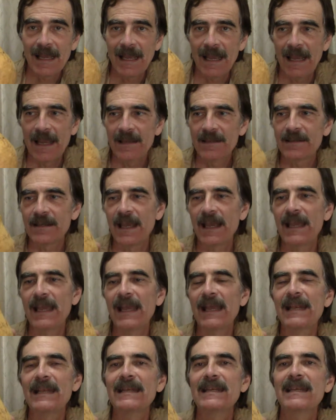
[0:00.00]

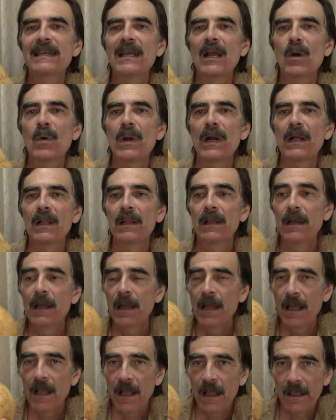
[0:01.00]
Santol.
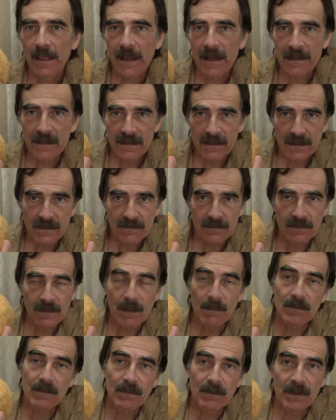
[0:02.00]
That
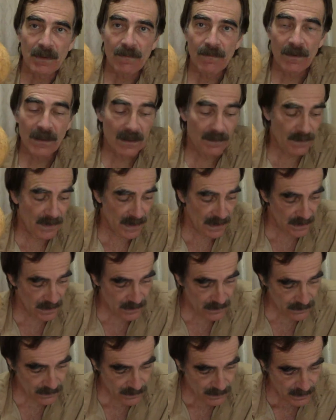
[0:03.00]
comes from the
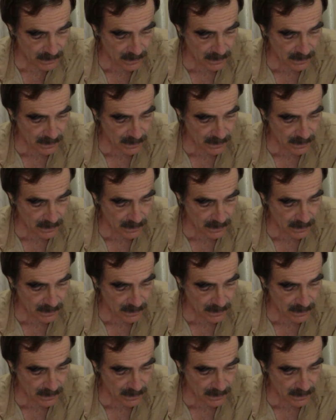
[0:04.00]
Filipino.